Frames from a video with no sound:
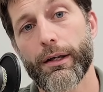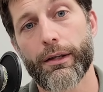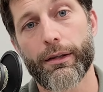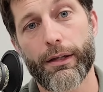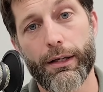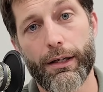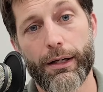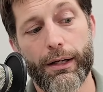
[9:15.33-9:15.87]

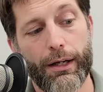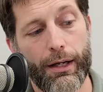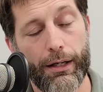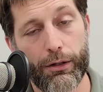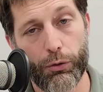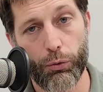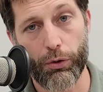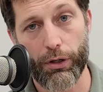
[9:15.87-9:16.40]
the
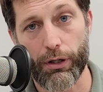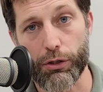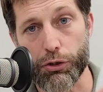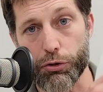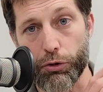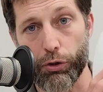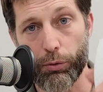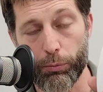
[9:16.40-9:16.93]
indoor
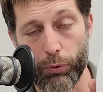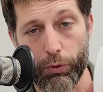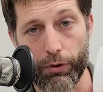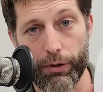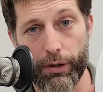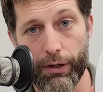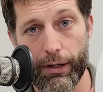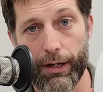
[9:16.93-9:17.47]
control
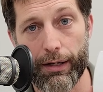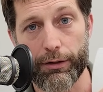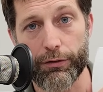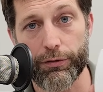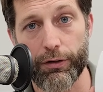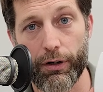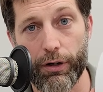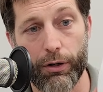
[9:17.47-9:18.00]
board? And
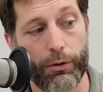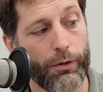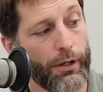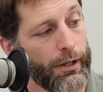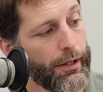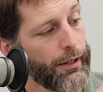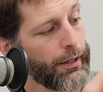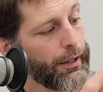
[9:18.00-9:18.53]
so
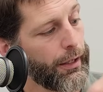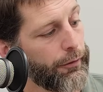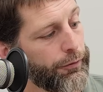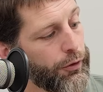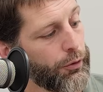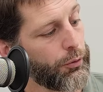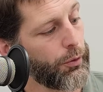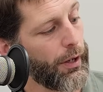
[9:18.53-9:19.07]
if
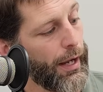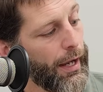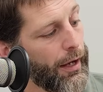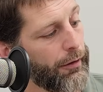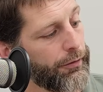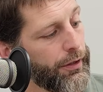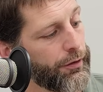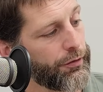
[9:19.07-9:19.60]
you
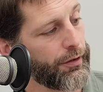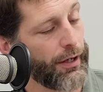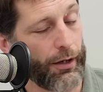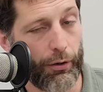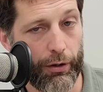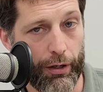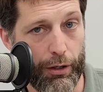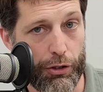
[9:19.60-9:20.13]
have this in
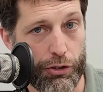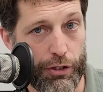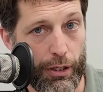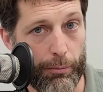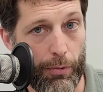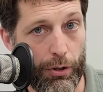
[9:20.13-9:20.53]
air conditioning